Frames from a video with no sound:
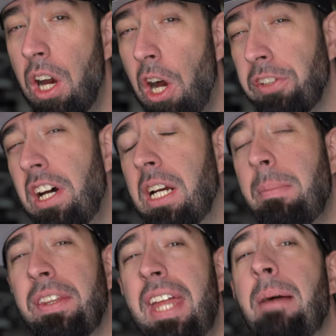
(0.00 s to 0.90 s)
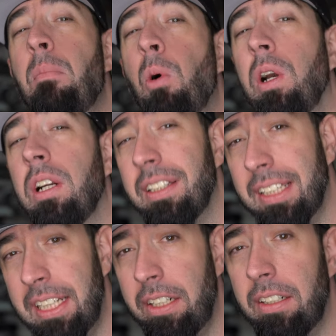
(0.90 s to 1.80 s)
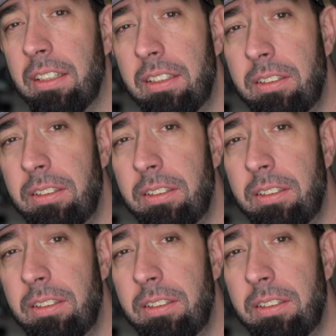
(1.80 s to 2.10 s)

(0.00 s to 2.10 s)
I'll talk about that more later.